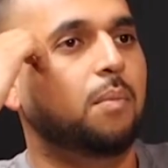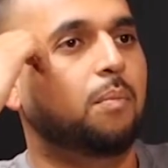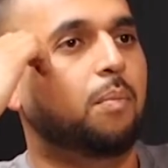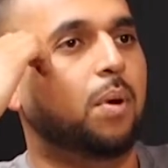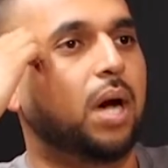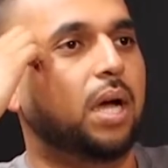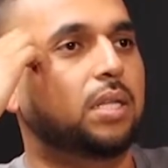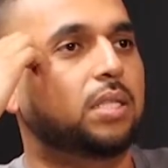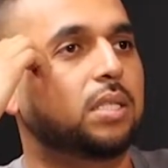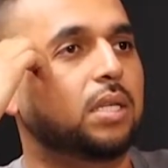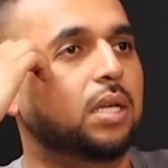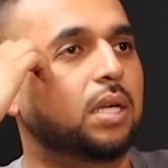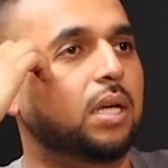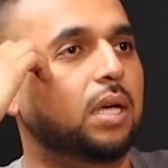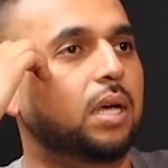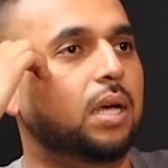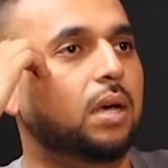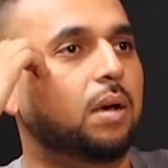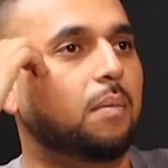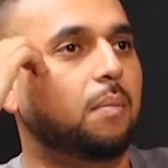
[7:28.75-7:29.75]
But
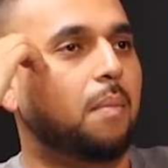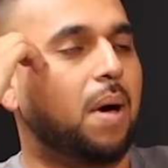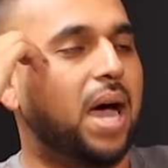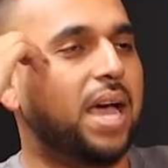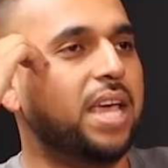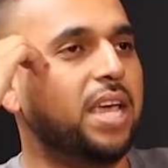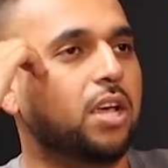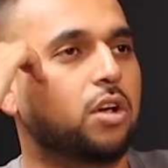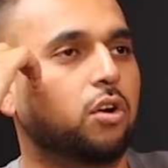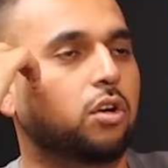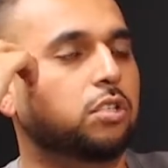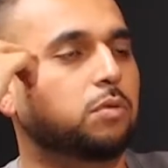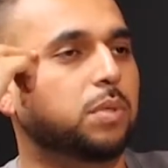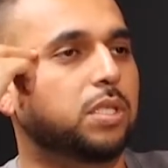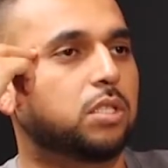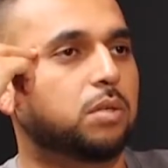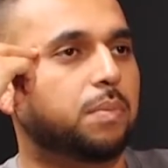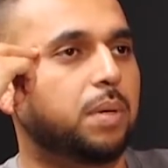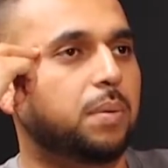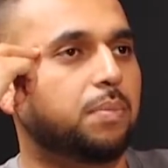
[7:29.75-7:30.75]
my
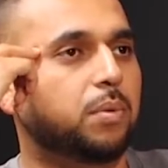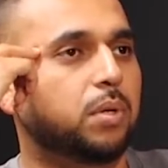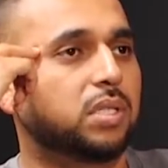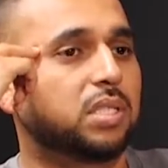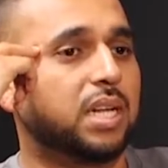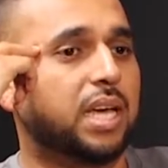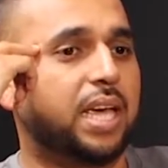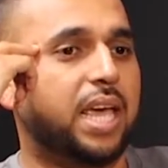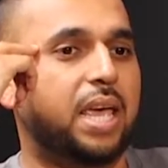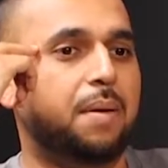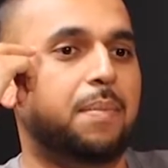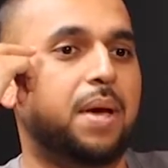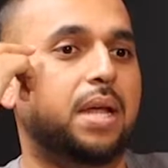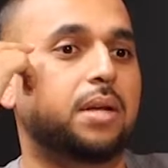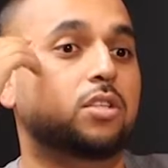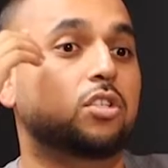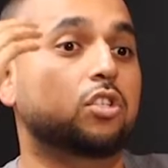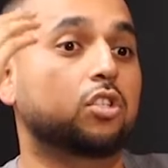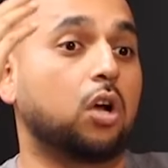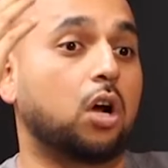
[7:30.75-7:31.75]
encouragement to people is like, hey
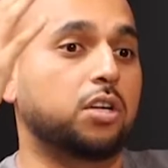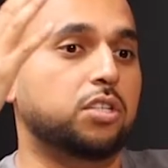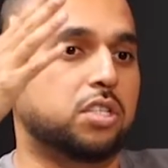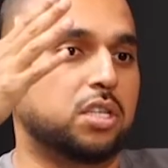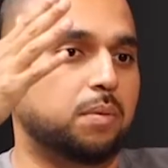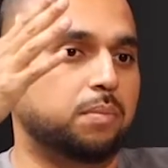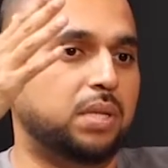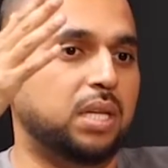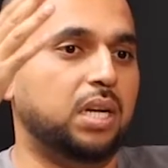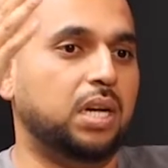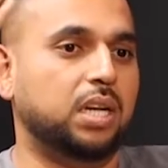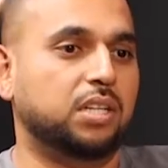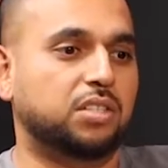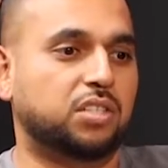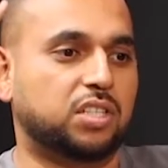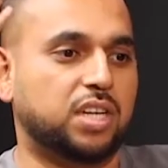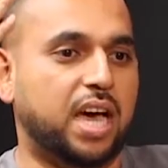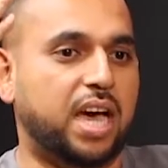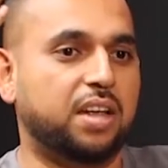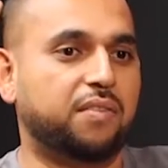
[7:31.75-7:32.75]
man, start something
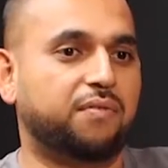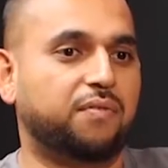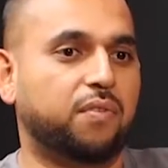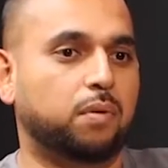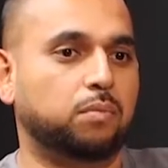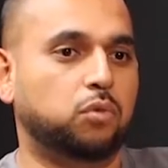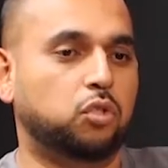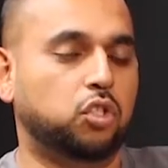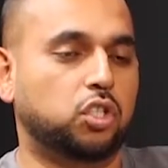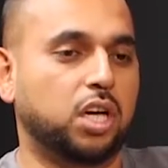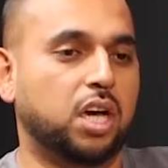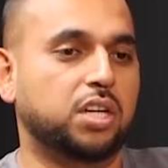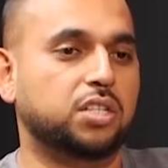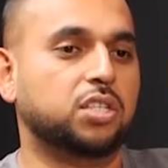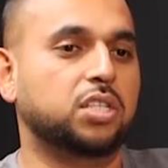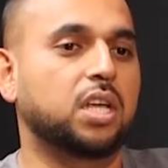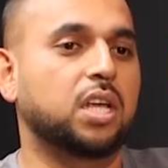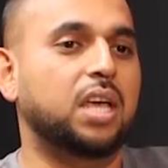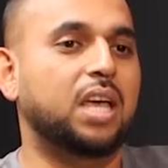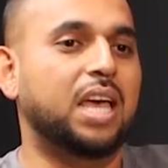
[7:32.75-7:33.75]
aside from
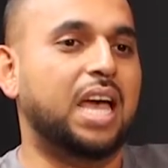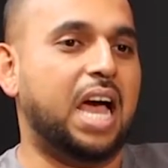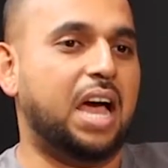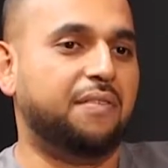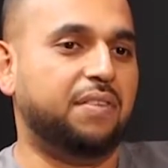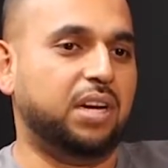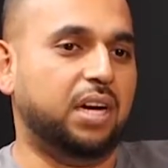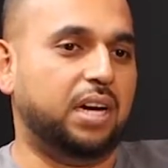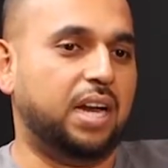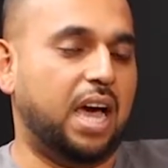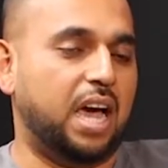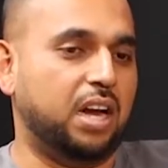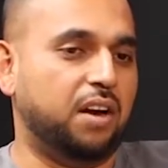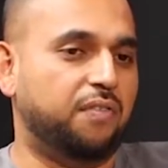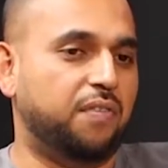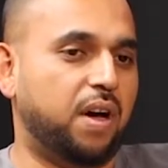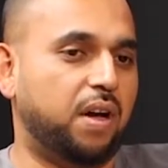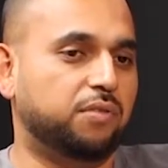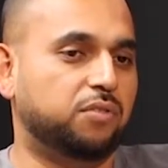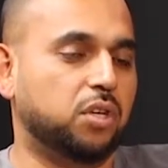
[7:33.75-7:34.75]
just having a
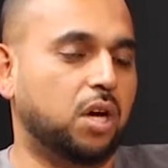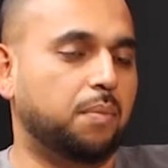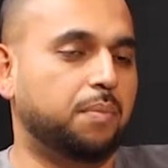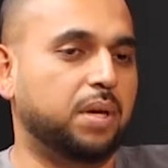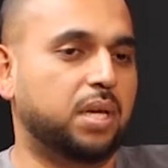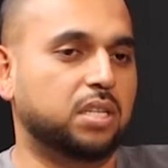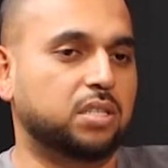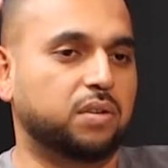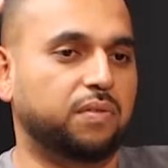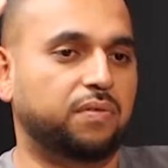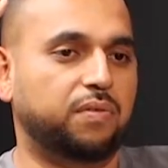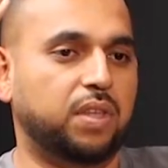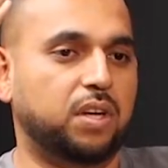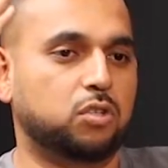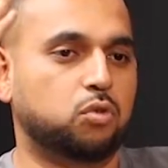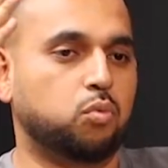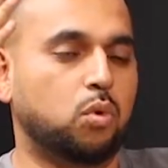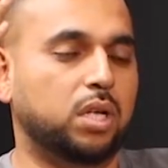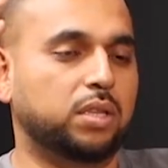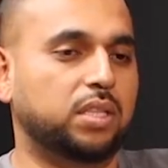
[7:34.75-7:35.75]
9-to-5 job, because if
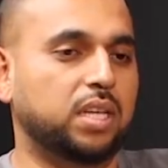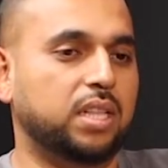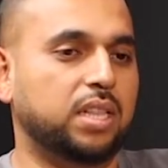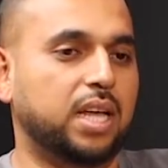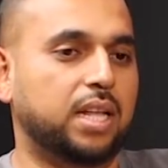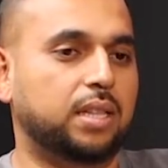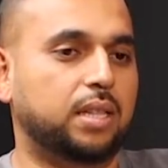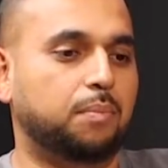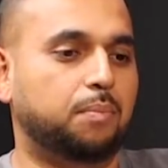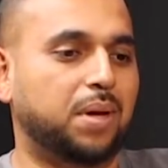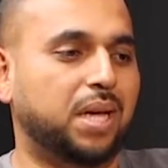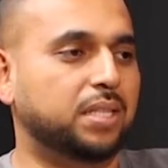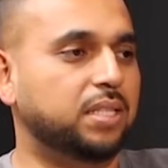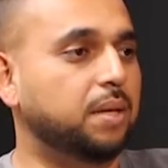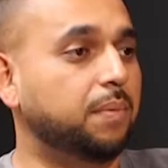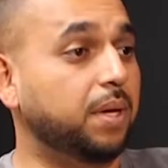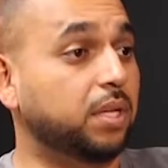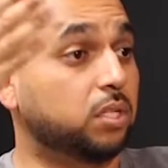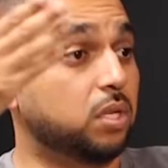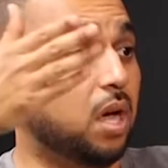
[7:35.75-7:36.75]
there's one thing that the
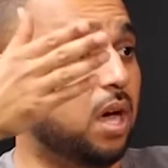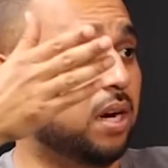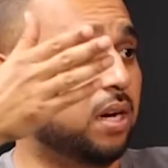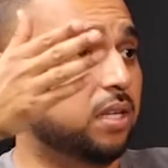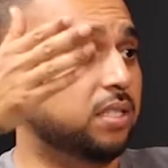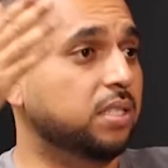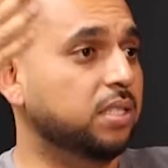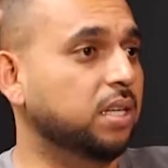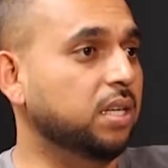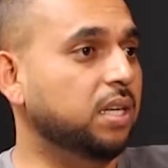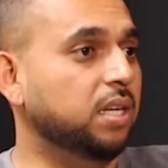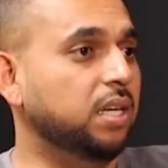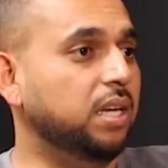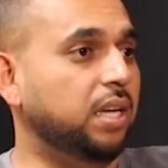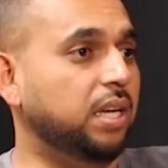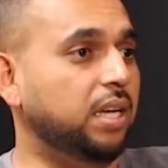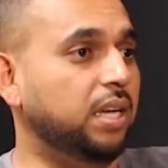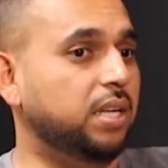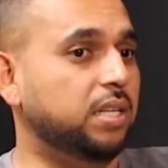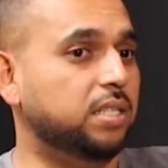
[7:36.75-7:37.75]
pandemic taught us
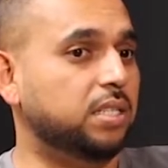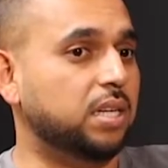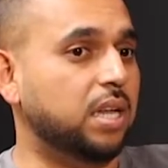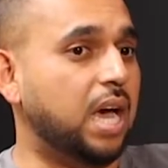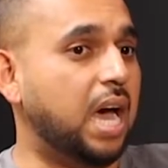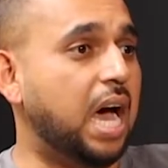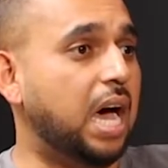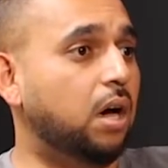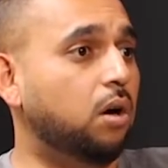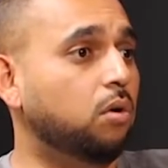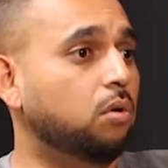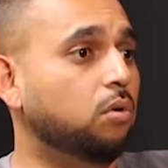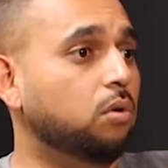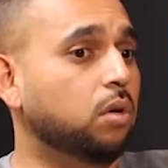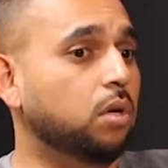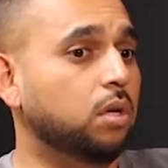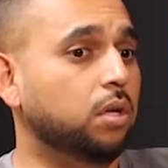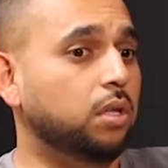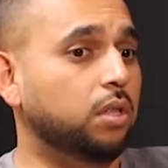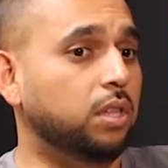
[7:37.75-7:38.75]
is
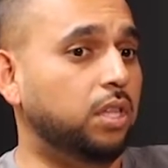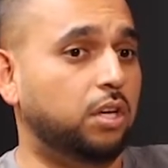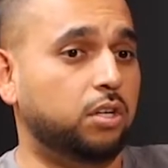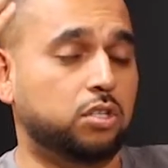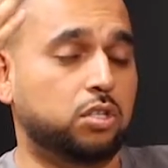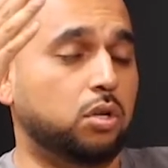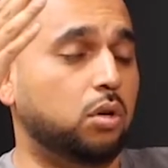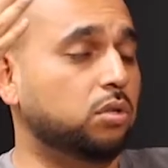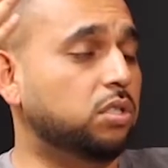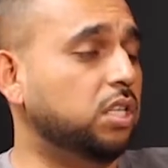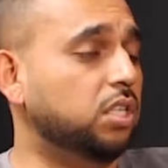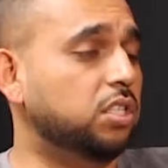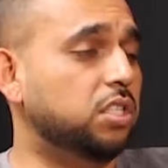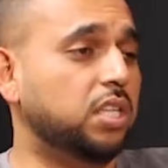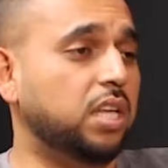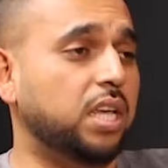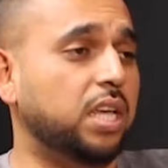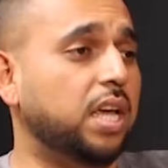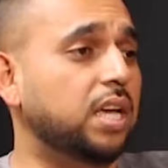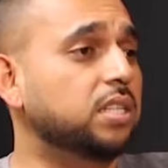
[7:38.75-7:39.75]
how there's no such
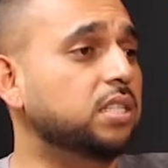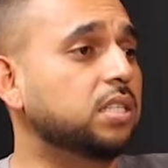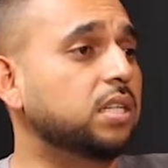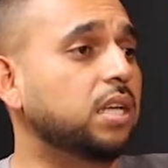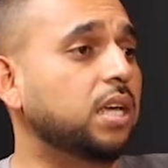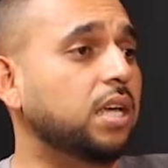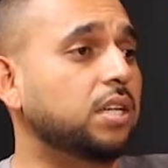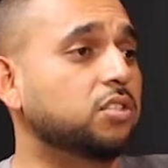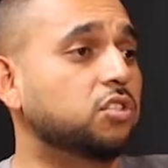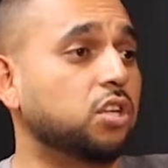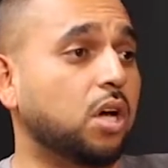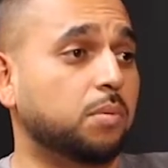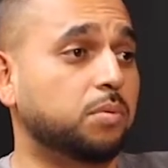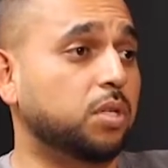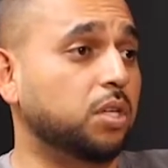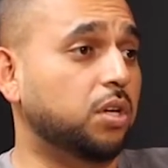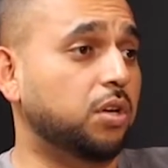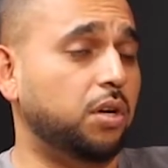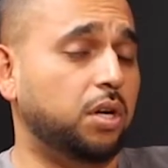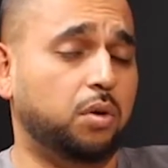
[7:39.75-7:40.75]
thing as job
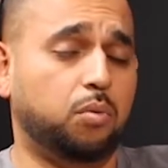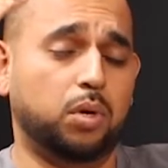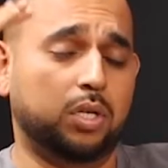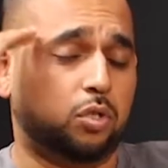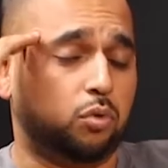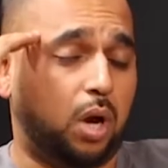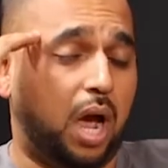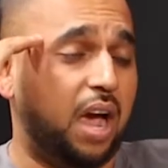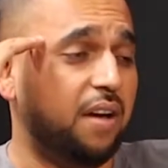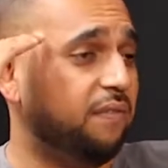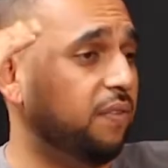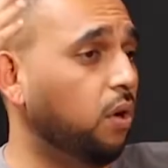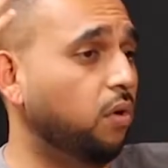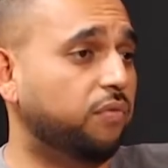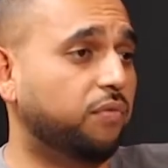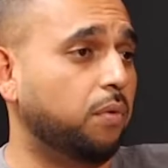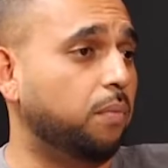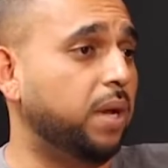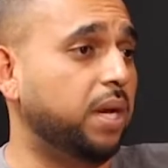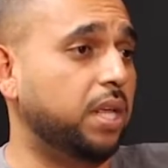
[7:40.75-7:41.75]
security, which I've known
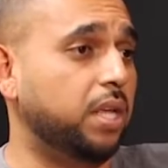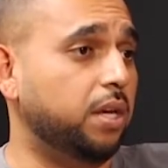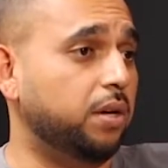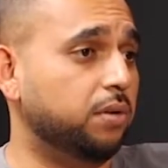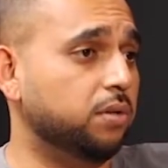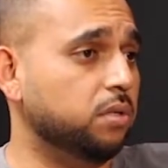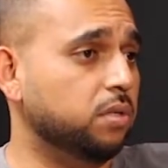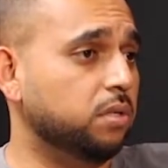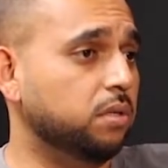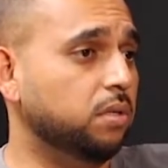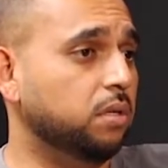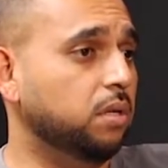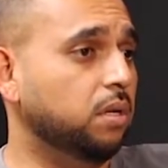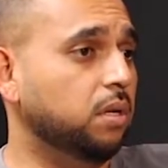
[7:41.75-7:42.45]
for many years.